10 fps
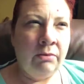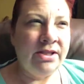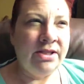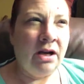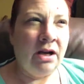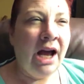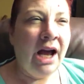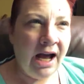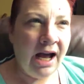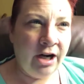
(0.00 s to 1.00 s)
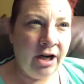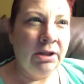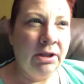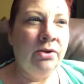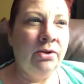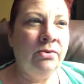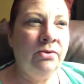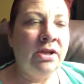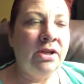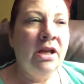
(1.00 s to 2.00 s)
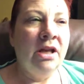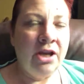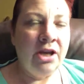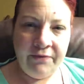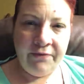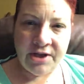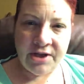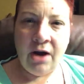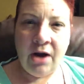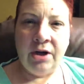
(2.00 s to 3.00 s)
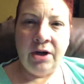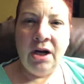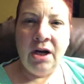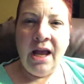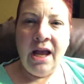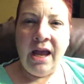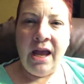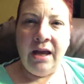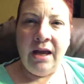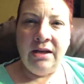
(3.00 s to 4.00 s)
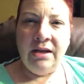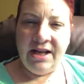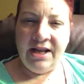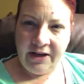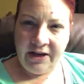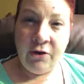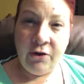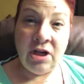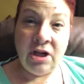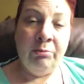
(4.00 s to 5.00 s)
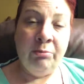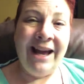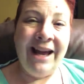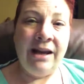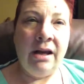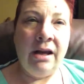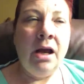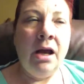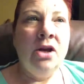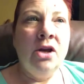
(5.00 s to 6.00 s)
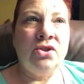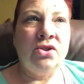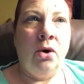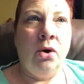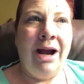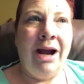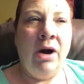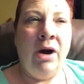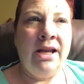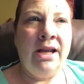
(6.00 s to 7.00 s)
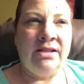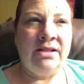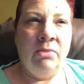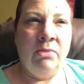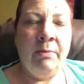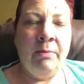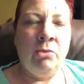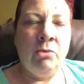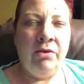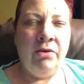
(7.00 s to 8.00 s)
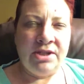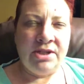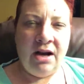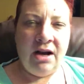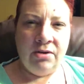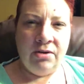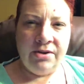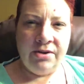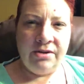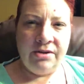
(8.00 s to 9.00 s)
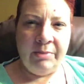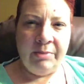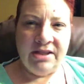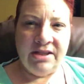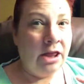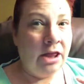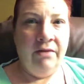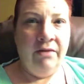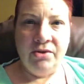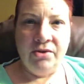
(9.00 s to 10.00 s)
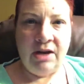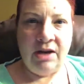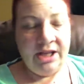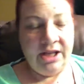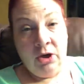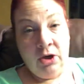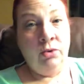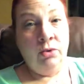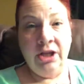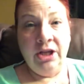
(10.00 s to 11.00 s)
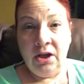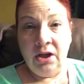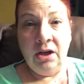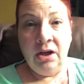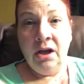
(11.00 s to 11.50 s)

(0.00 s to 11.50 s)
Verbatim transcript: is it called? Hot air balloons, the Eiffel Tower, and has like fuchsia and black in it. So I want to get some couple more of those towels because I love those towels. They work really good.